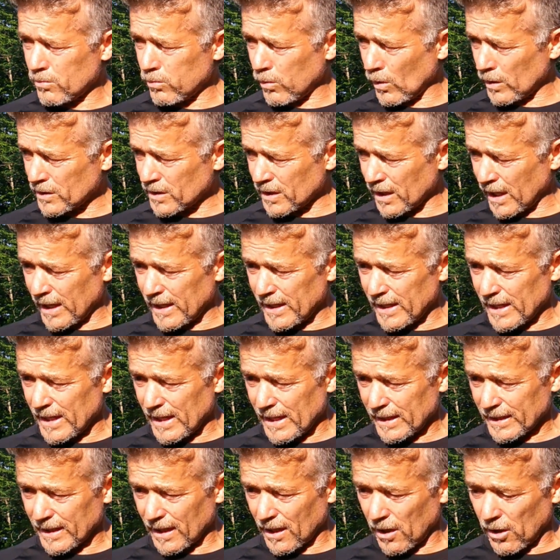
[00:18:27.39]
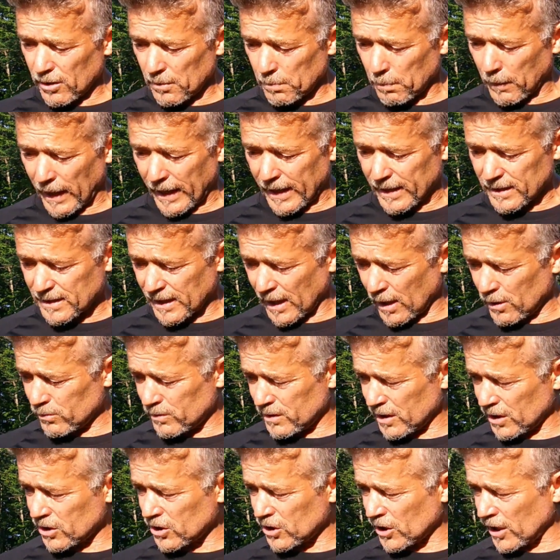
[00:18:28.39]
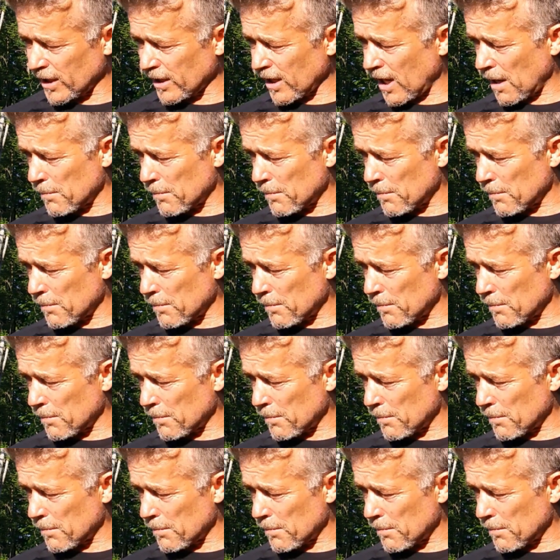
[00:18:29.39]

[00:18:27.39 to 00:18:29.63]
once I get all the plants out this year,